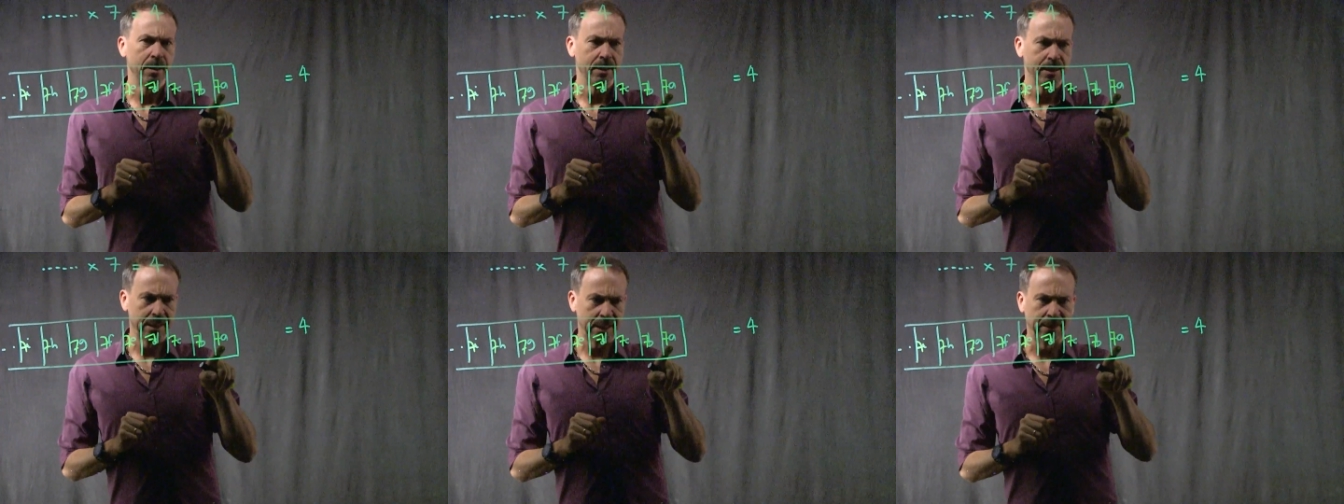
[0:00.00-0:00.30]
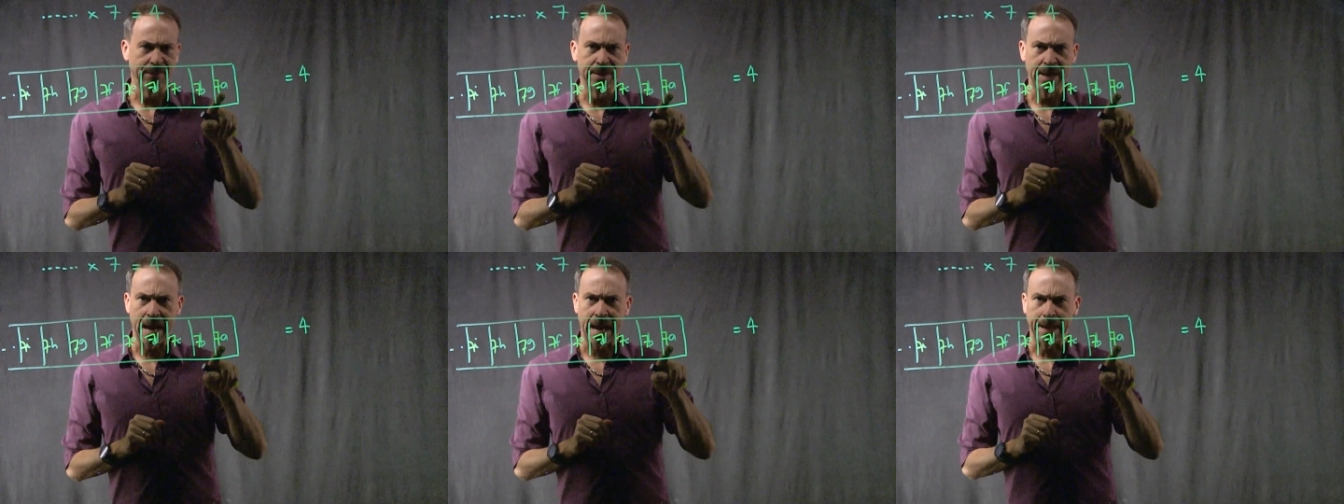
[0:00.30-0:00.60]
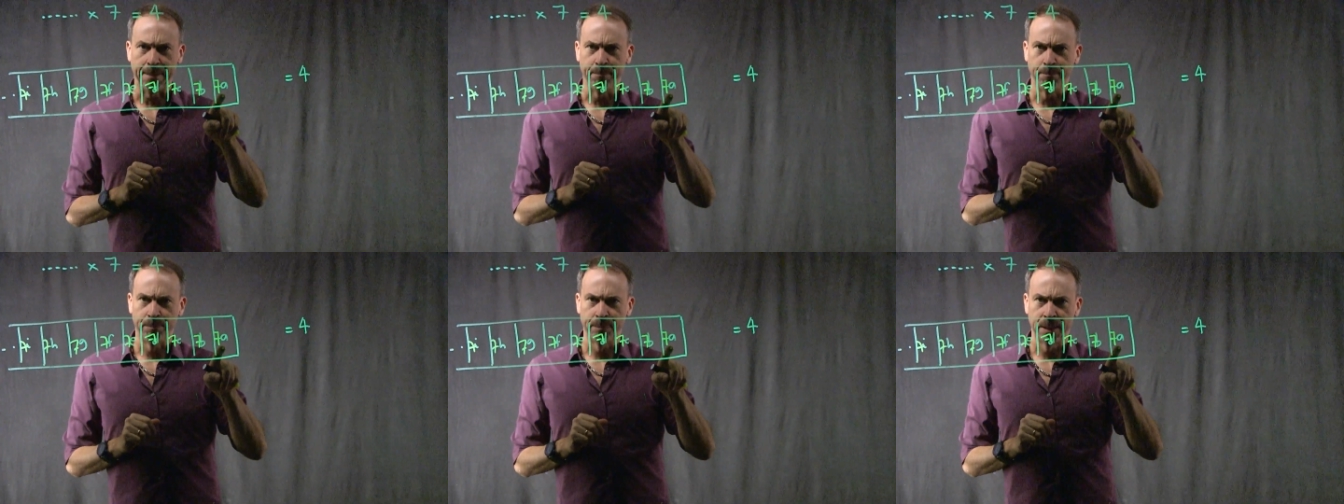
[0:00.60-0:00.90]

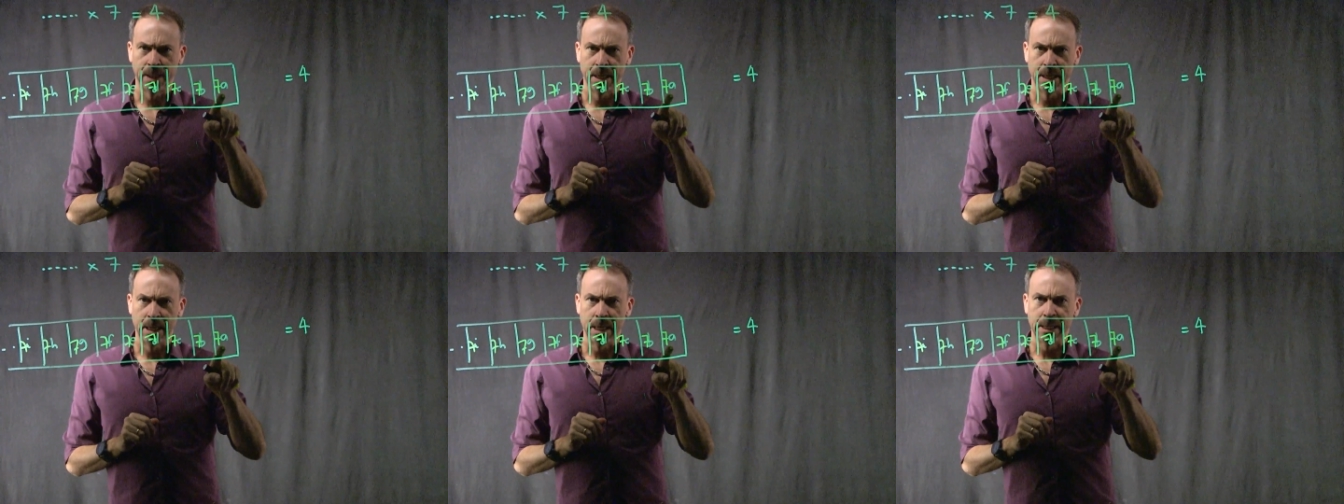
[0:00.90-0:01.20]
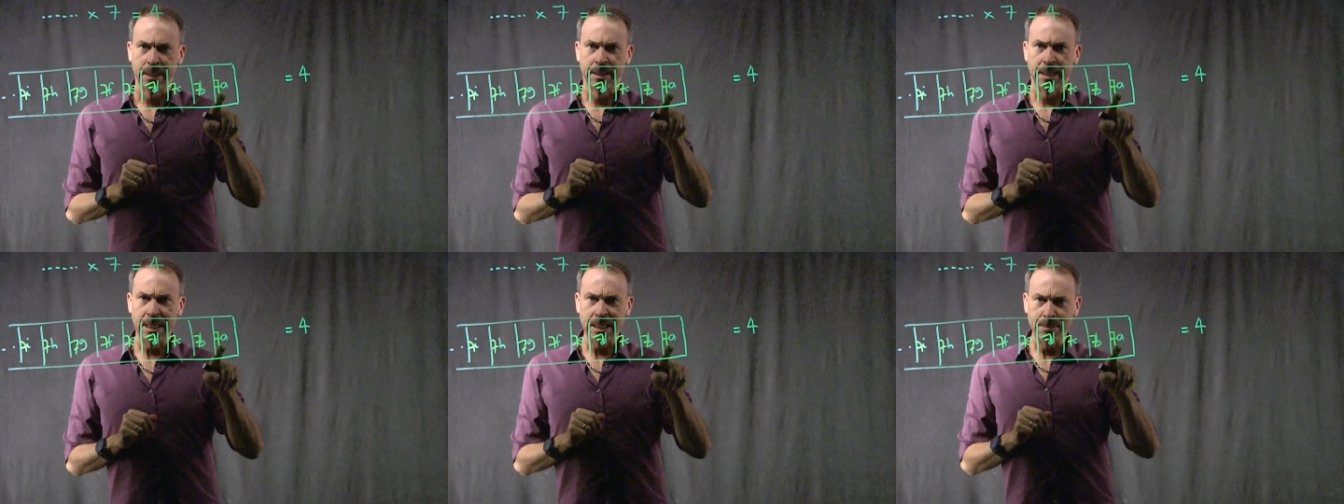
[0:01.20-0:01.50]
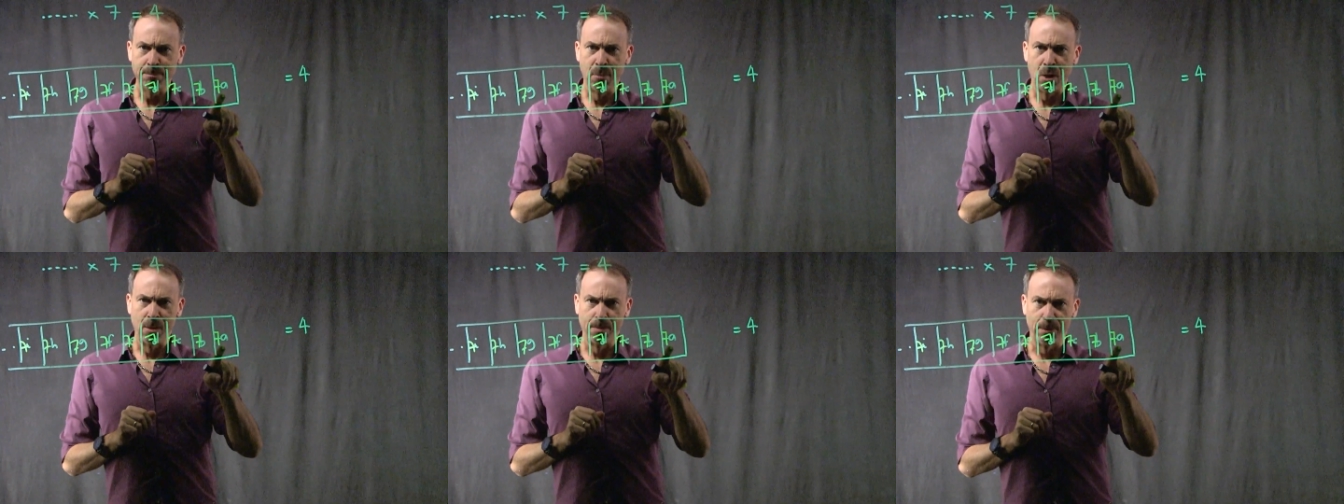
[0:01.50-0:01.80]
7a.
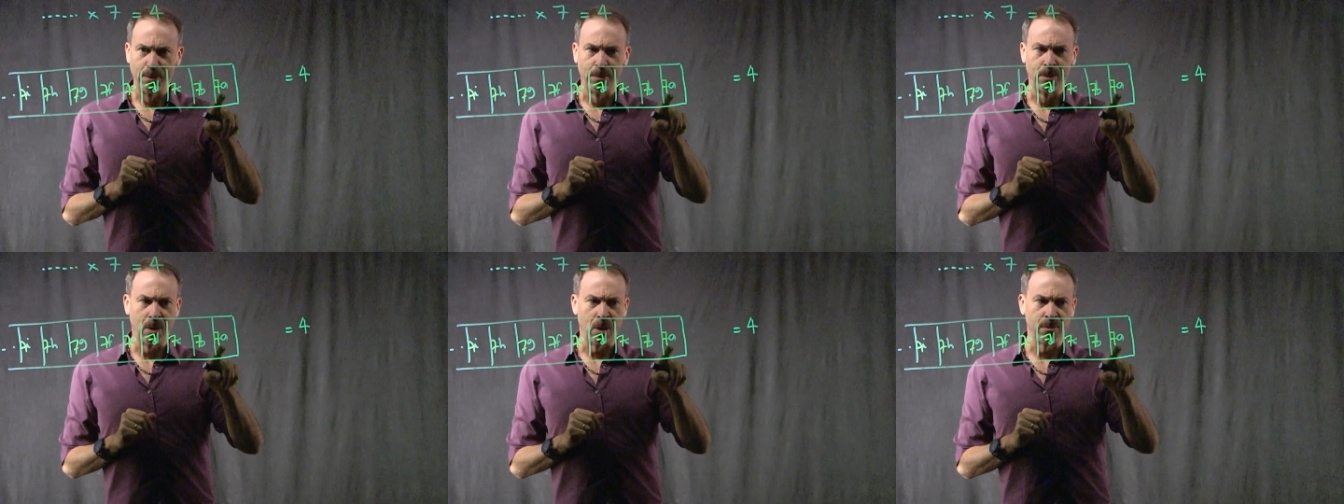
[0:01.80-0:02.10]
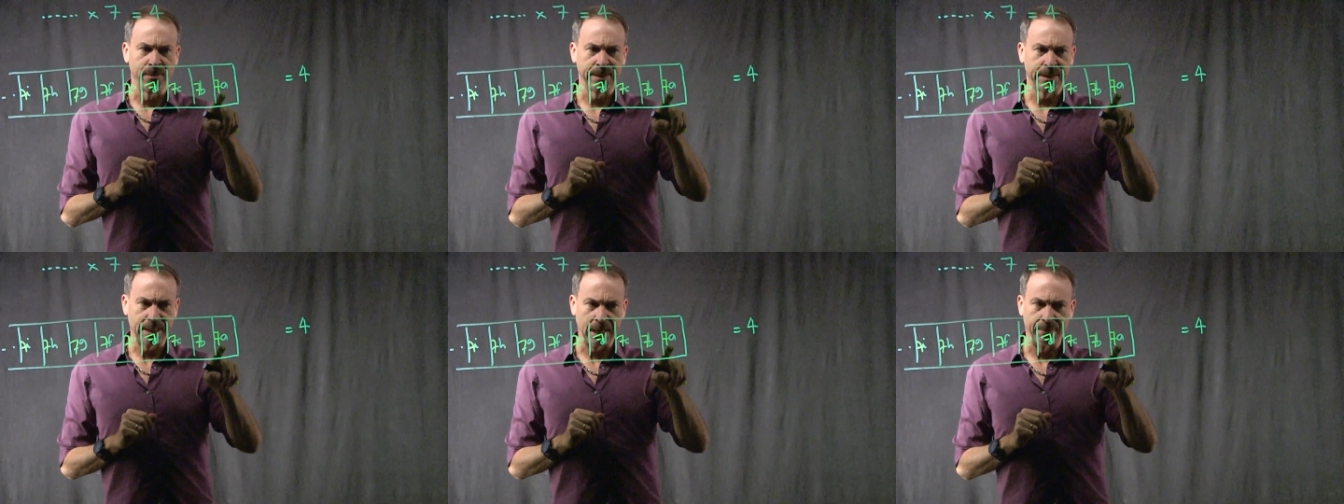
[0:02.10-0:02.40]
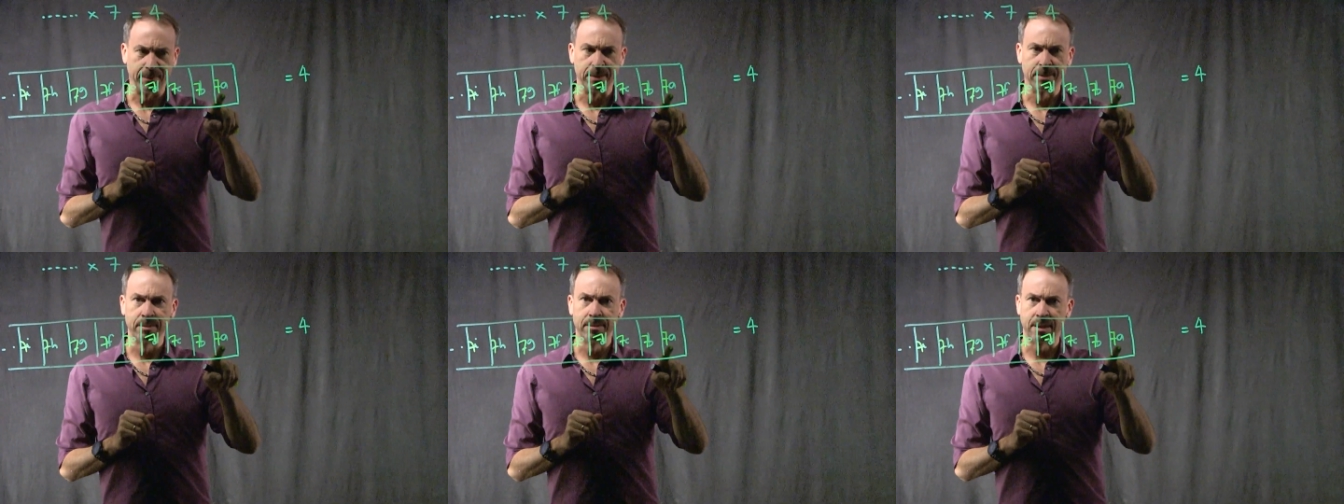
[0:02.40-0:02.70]
This multiple of
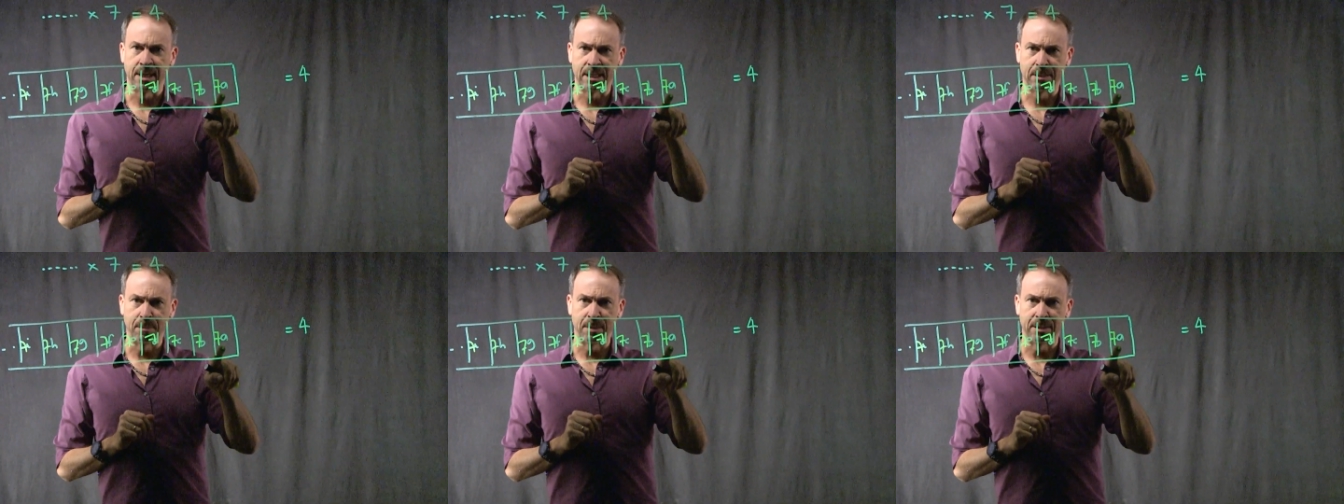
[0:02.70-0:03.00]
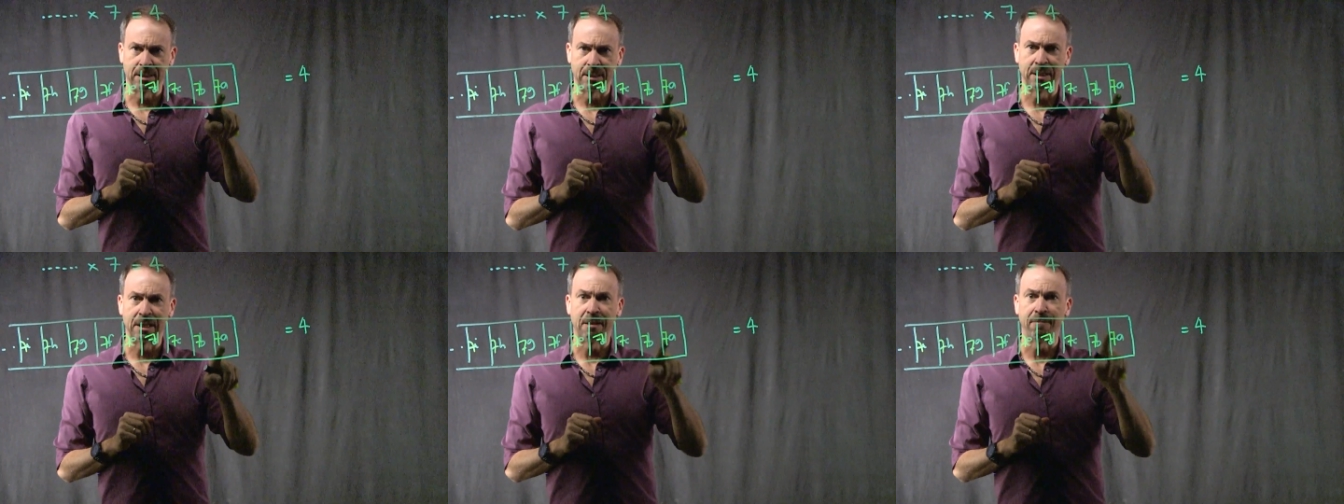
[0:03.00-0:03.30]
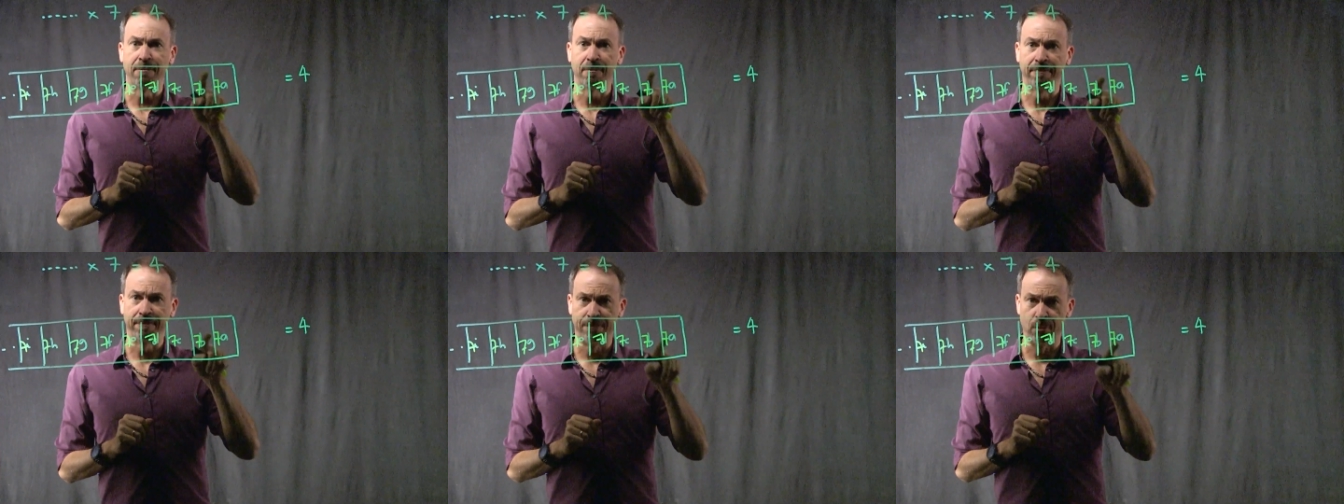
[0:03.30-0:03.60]
7 is meant to
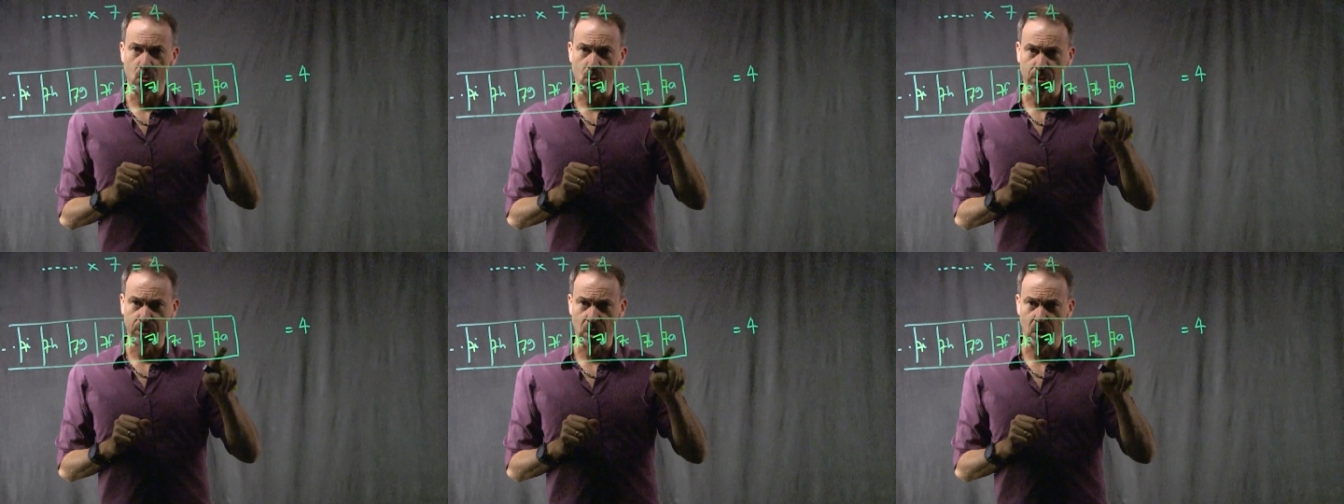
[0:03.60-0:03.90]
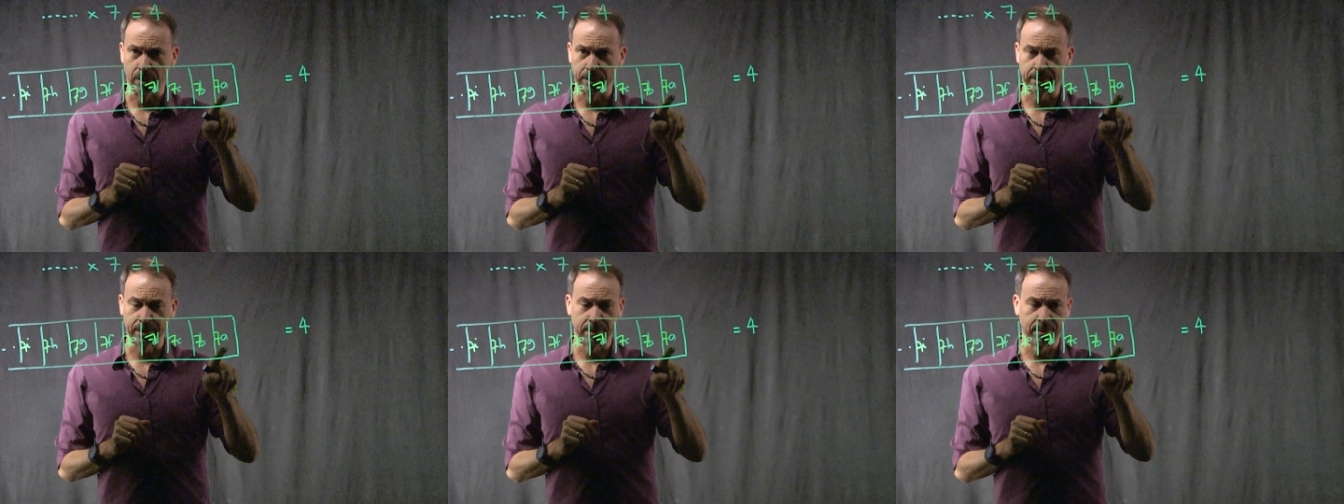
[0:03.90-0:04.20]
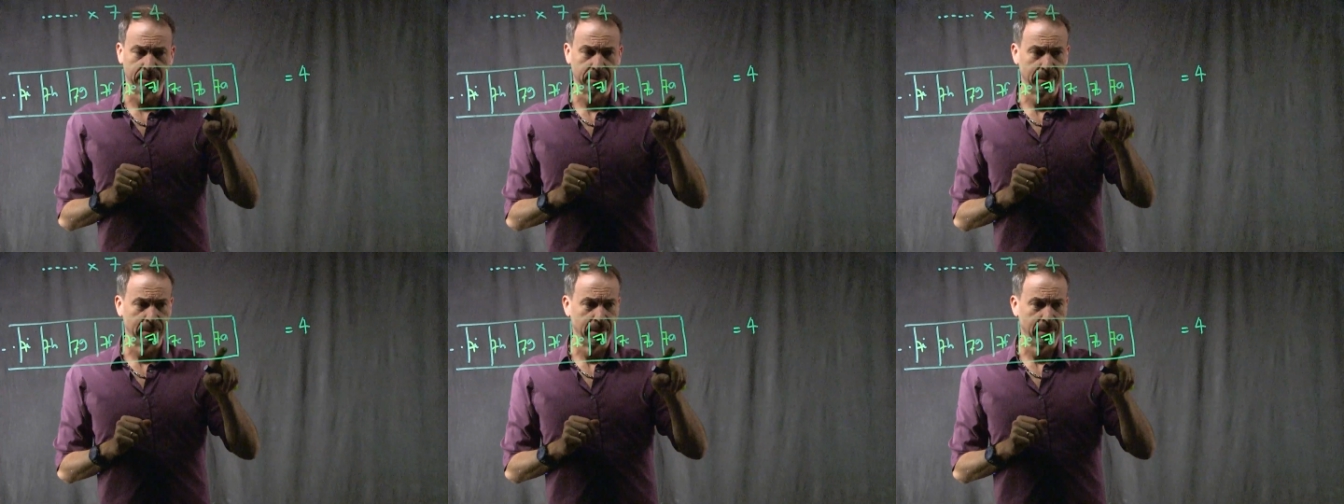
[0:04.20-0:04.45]
leave 4 dots.